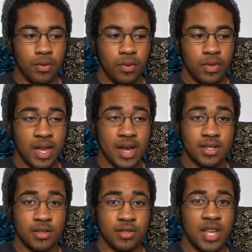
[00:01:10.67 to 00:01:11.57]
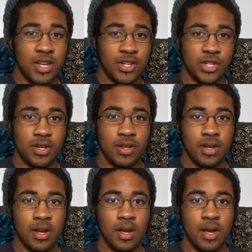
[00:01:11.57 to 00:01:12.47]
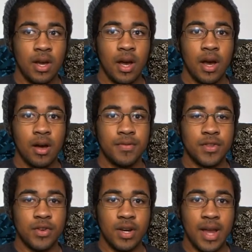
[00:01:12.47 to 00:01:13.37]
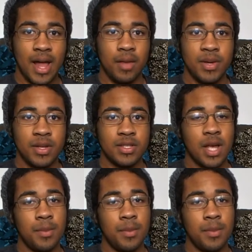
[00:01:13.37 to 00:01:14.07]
the exaltation of certain elements.